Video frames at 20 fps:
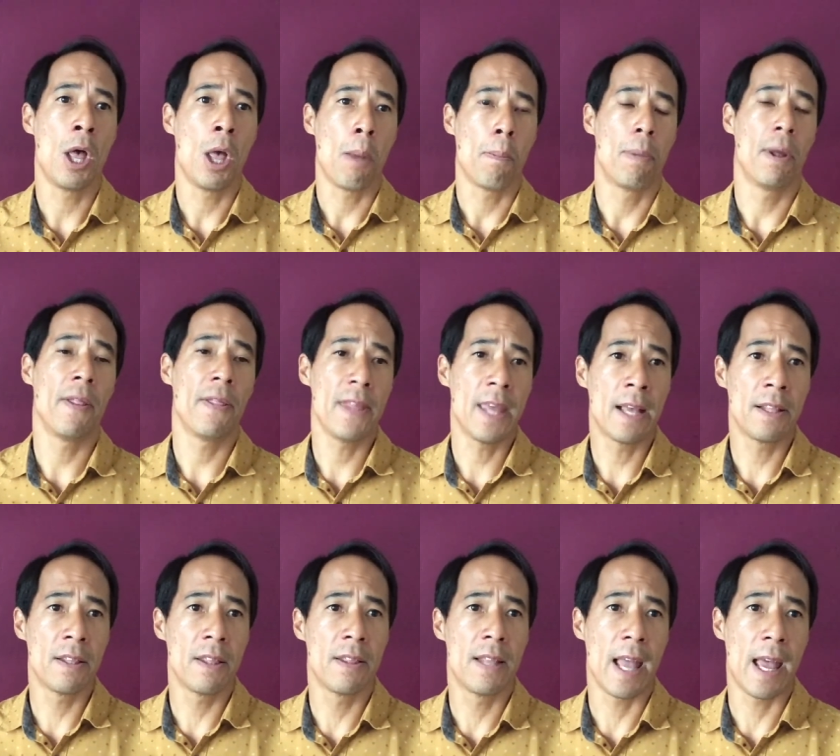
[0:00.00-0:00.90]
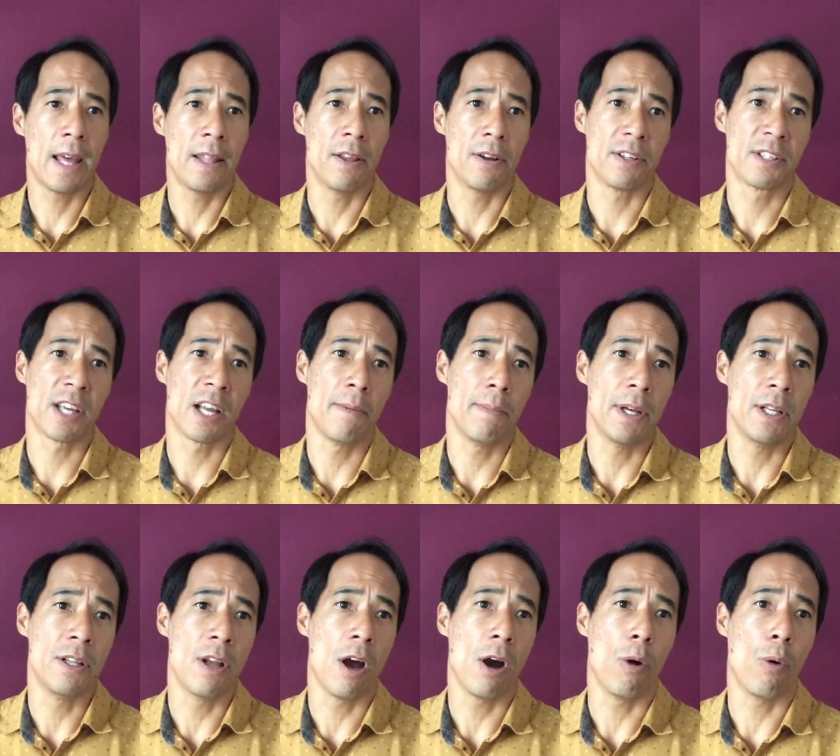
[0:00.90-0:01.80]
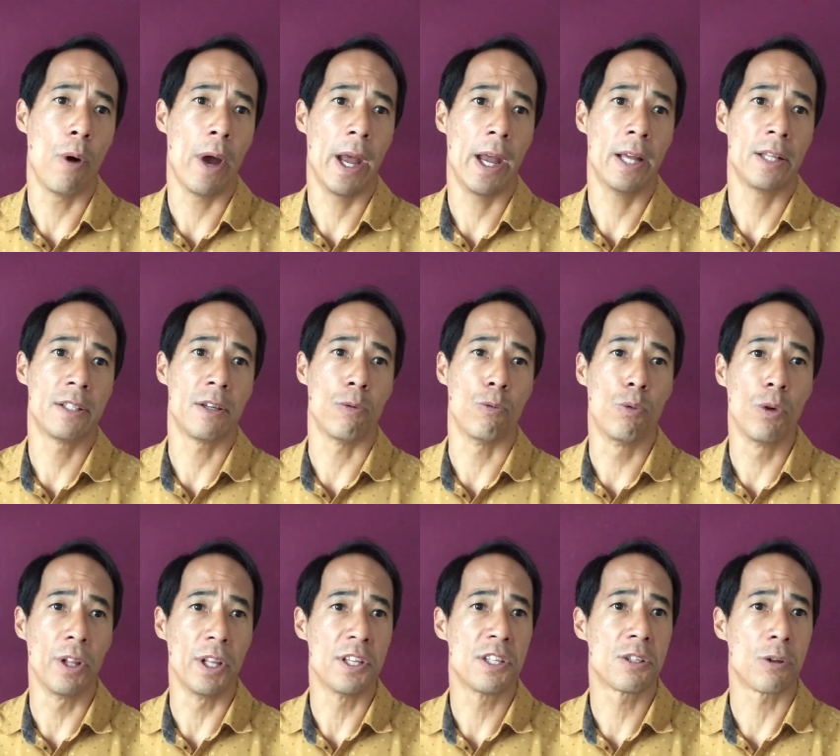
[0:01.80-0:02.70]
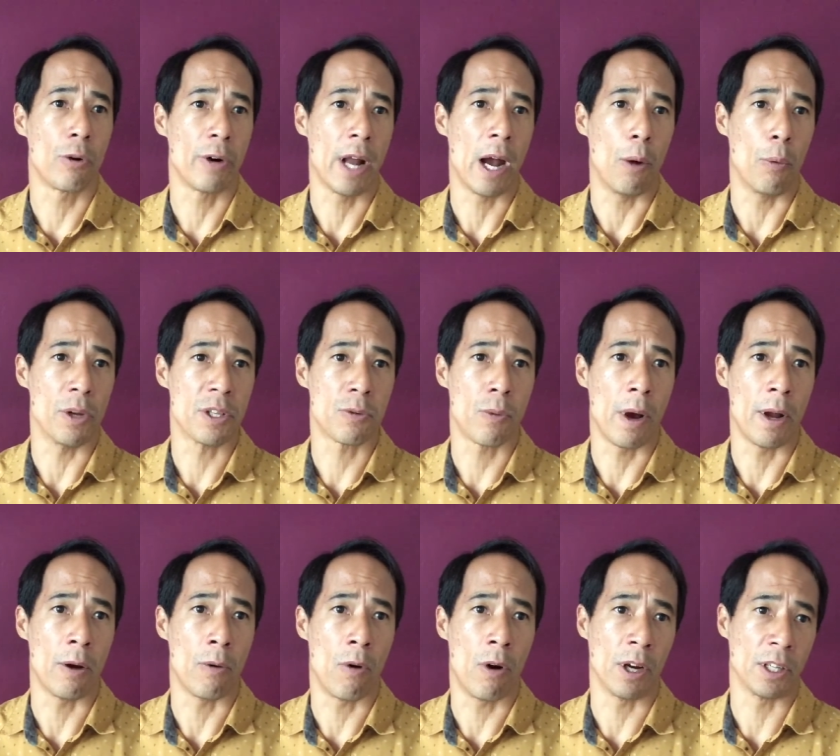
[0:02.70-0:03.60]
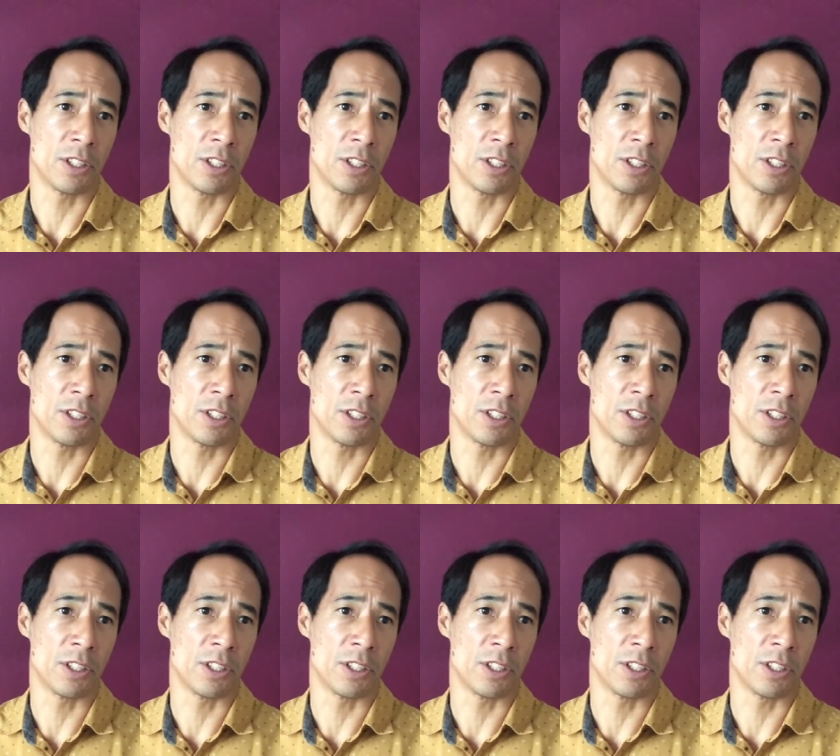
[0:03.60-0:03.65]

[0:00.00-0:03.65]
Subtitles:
but at the end of the day, there's going to be no way to really sort out what's right or wrong.